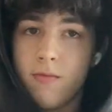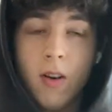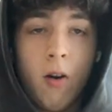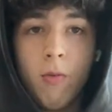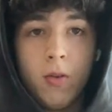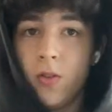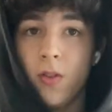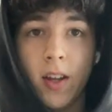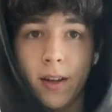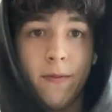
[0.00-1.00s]
almost
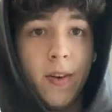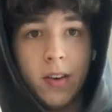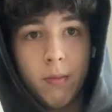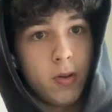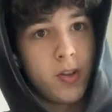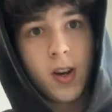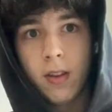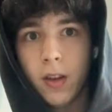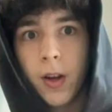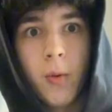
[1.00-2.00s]
like 50% of
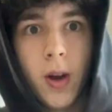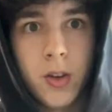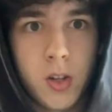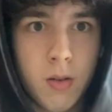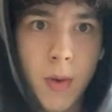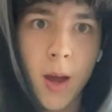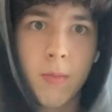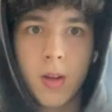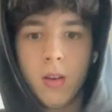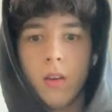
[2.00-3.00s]
the equation in my
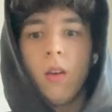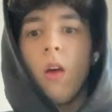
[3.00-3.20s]
opinion.